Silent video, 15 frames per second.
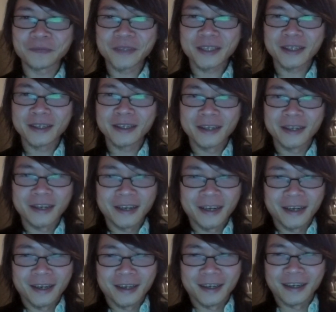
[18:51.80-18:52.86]

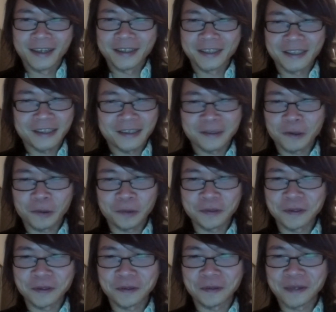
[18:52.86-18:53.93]
I said, no,
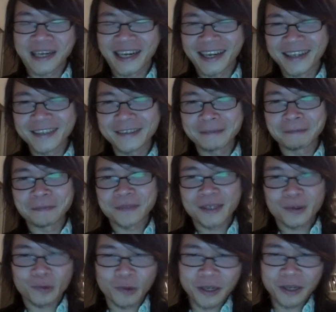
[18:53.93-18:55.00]
no. I
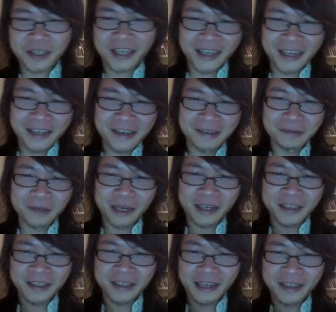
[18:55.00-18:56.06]
what I have,
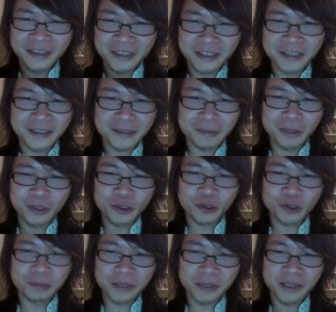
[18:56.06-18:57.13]
I, I think my
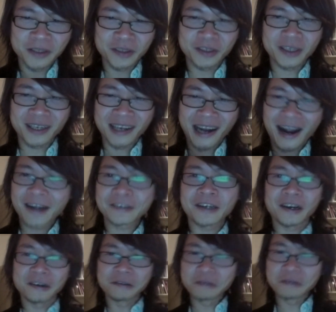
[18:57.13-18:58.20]
job as an
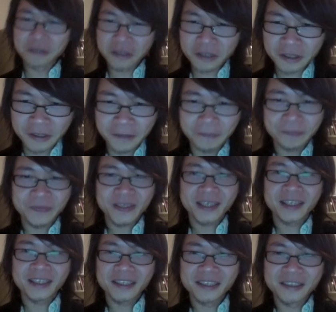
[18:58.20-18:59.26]
archivist
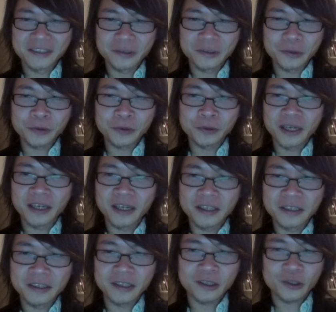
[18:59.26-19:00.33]
is to
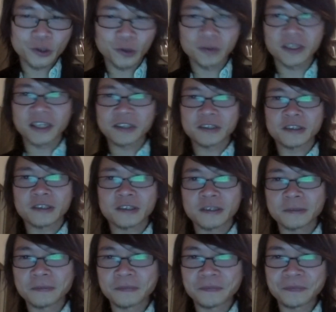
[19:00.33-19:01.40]
create context
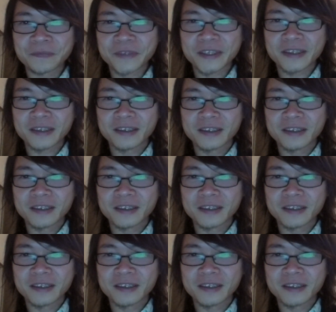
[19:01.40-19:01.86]
mm. mm.